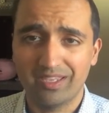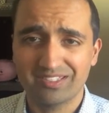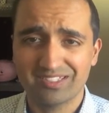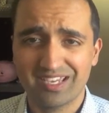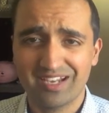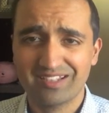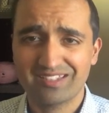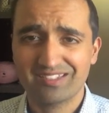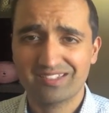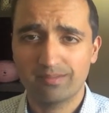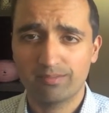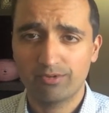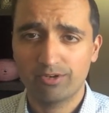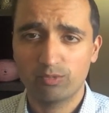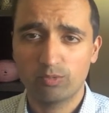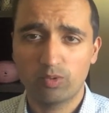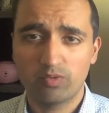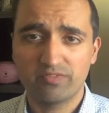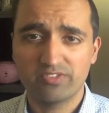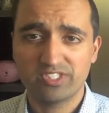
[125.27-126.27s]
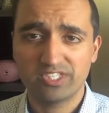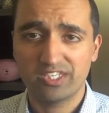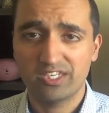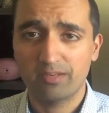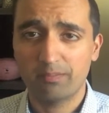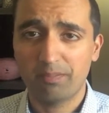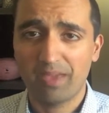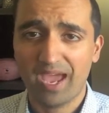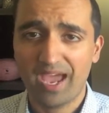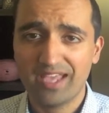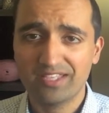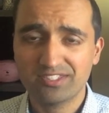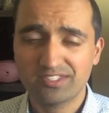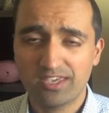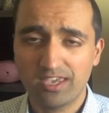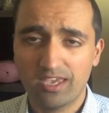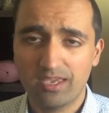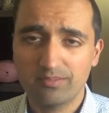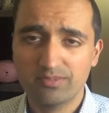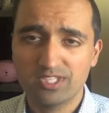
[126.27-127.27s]
It's kind of similar to what we've seen in past
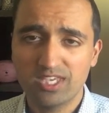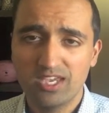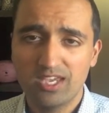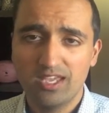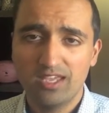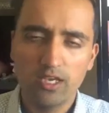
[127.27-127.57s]
games.